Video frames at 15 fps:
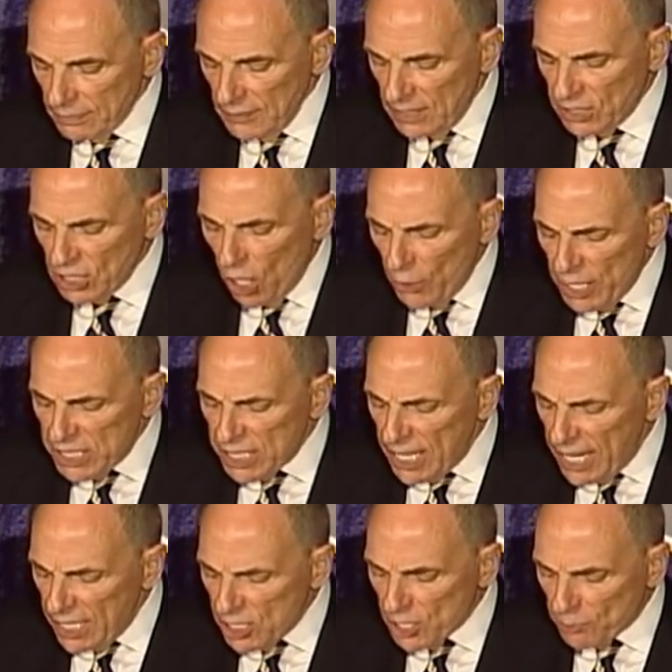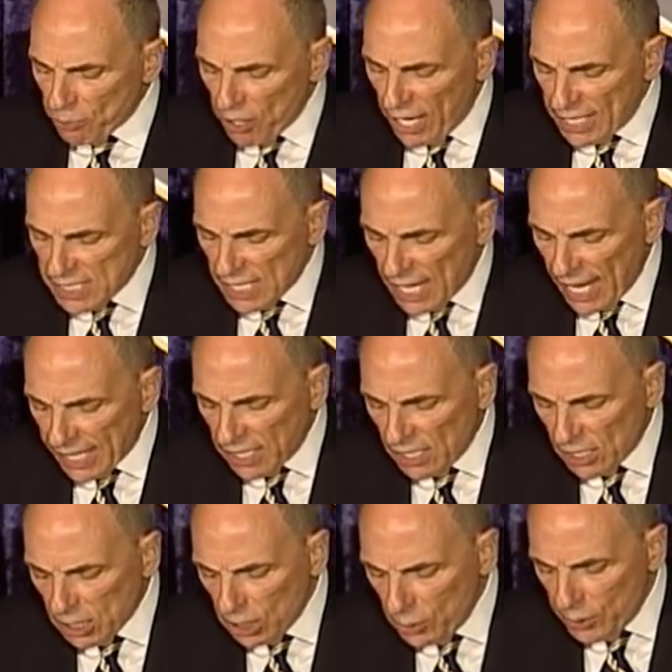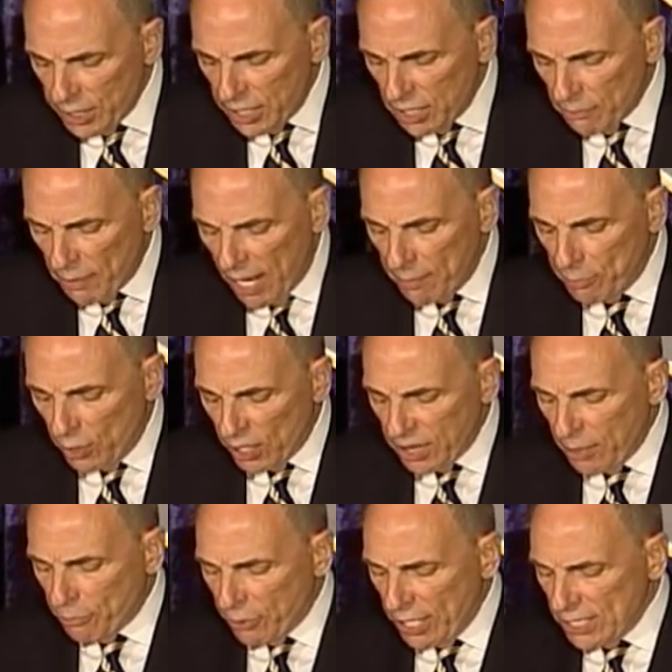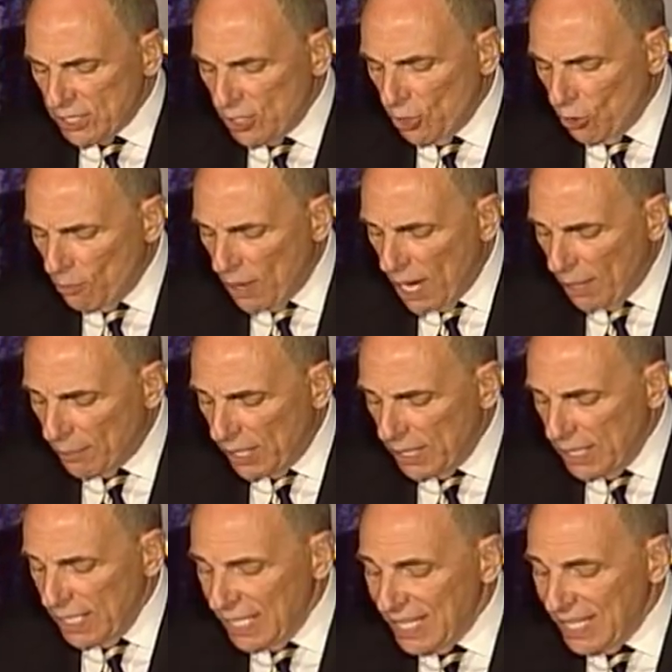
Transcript: So is it any surprise that I concluded in my book that President Obama